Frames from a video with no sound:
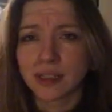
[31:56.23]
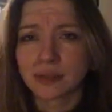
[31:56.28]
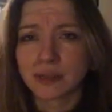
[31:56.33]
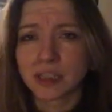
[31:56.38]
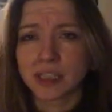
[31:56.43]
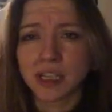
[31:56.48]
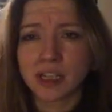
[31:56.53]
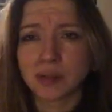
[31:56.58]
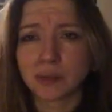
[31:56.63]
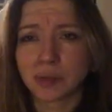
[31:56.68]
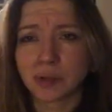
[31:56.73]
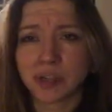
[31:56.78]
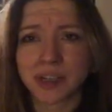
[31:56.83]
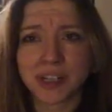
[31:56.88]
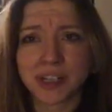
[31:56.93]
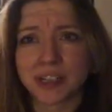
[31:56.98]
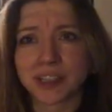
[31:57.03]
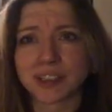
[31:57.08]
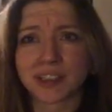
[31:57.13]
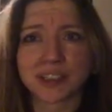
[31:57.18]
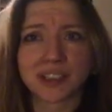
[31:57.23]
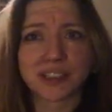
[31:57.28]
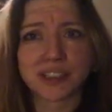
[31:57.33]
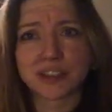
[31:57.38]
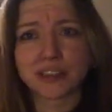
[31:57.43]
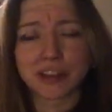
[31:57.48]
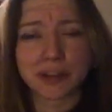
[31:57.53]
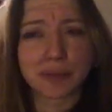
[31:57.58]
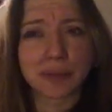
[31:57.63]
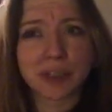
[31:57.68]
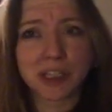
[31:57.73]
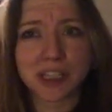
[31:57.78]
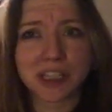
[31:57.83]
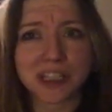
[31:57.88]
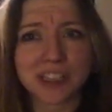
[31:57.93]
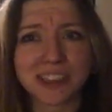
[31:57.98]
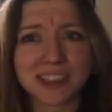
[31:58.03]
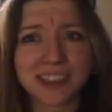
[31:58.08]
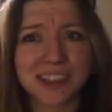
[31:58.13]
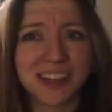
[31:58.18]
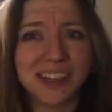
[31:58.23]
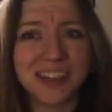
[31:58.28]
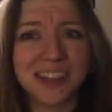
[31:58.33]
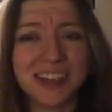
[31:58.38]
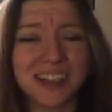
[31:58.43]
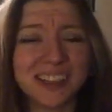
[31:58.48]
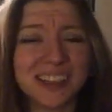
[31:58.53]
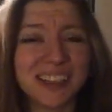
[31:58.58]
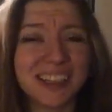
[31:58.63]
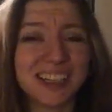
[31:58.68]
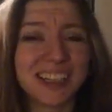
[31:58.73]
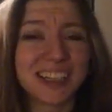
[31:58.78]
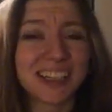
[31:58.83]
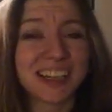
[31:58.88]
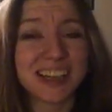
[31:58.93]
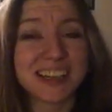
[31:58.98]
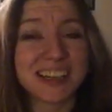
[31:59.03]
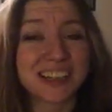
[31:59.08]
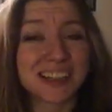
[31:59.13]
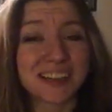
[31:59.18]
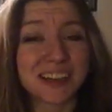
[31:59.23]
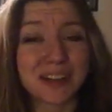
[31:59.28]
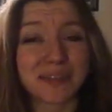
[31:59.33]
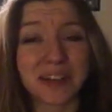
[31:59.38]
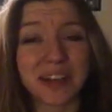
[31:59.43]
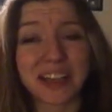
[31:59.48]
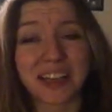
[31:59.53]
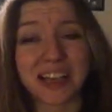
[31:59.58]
just gonna put it in the description, like I did on my